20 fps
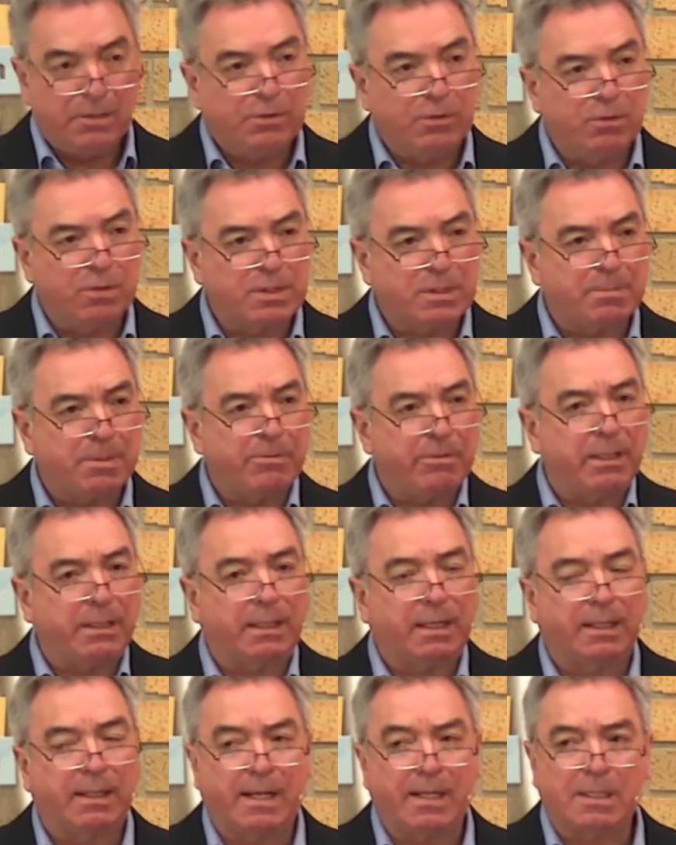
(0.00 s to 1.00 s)
Your
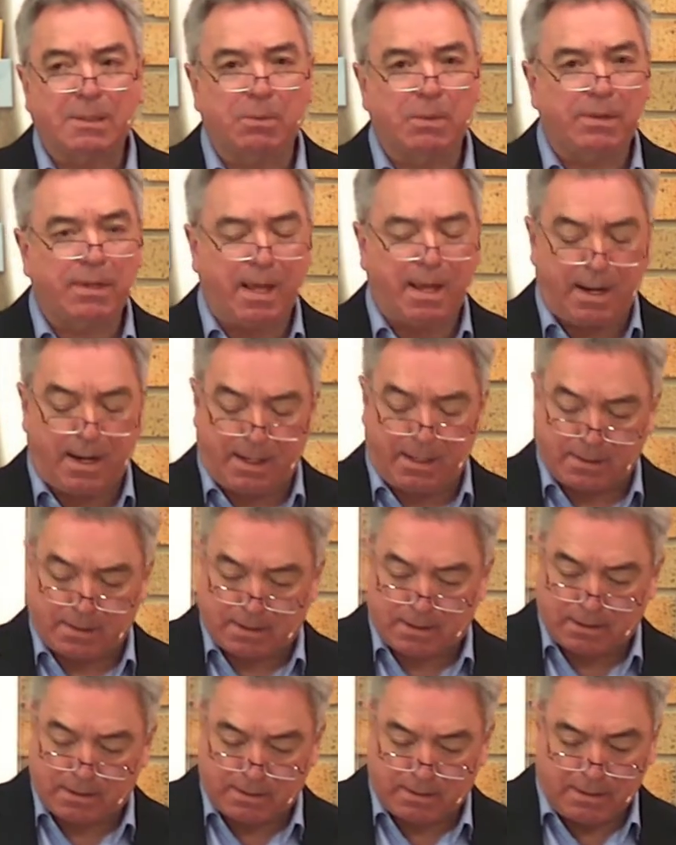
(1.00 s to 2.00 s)
spirit connects with
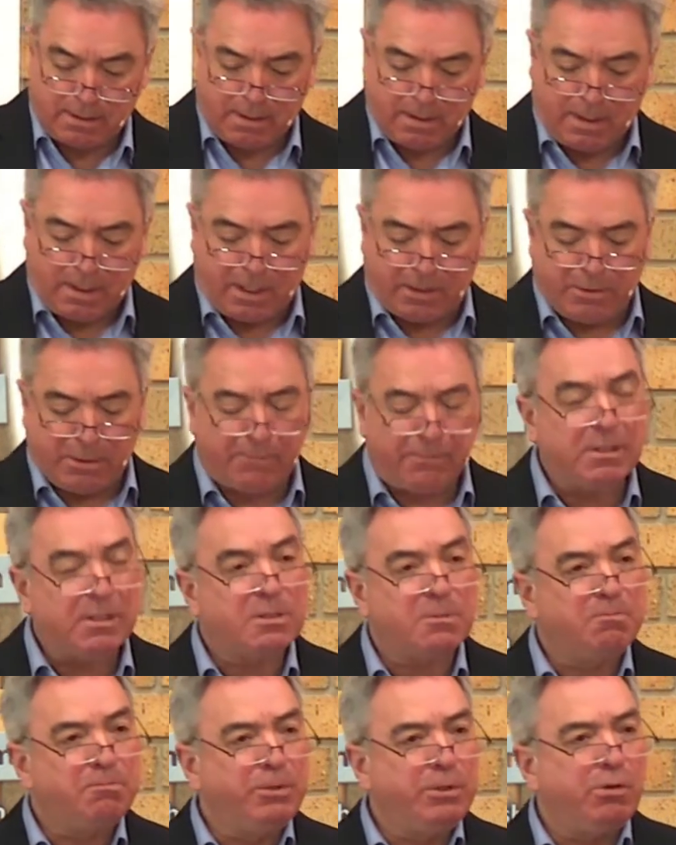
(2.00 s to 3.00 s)
theirs and you have
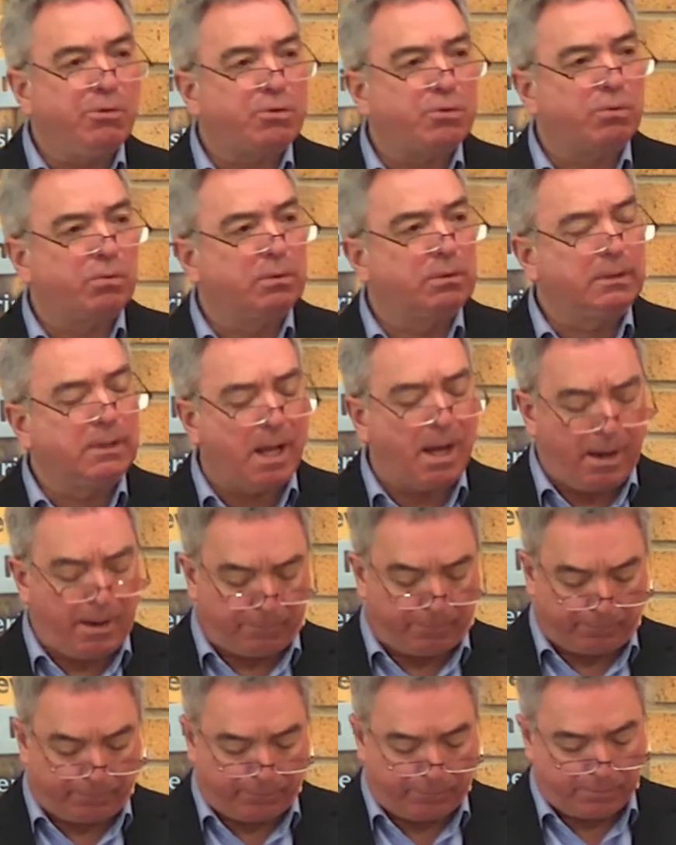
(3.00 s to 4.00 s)
this mutual
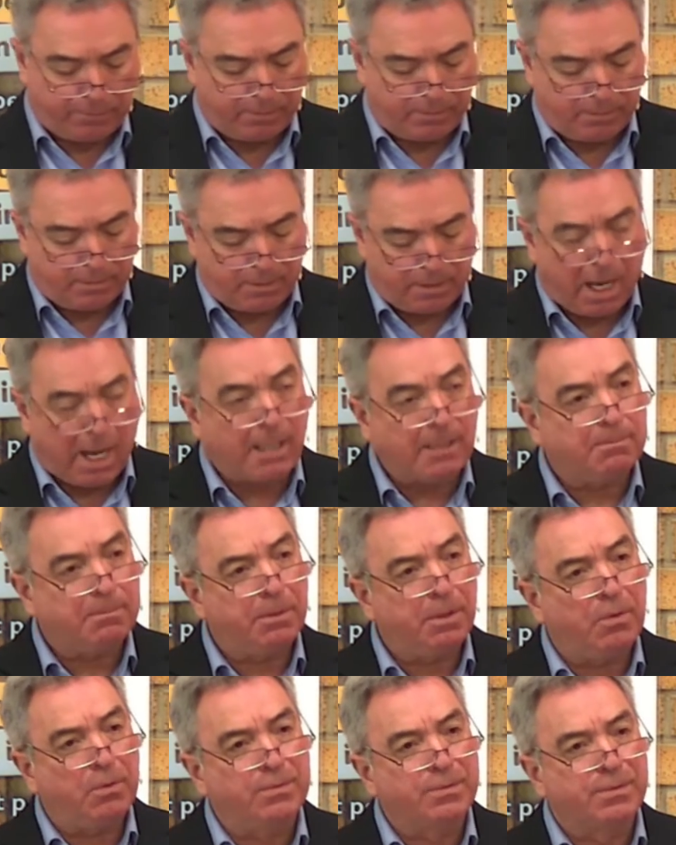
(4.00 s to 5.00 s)
love and
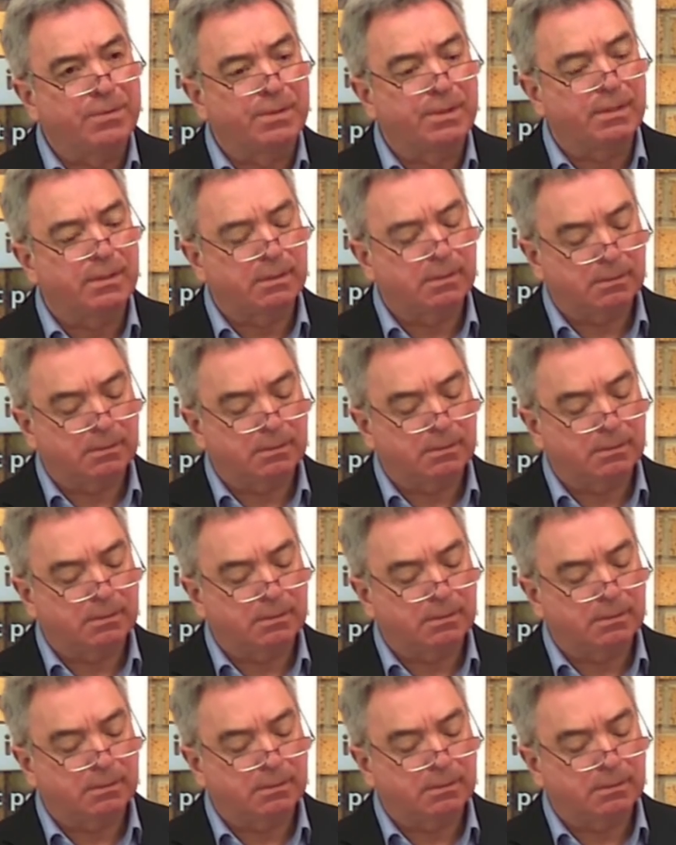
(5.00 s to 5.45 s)
bond.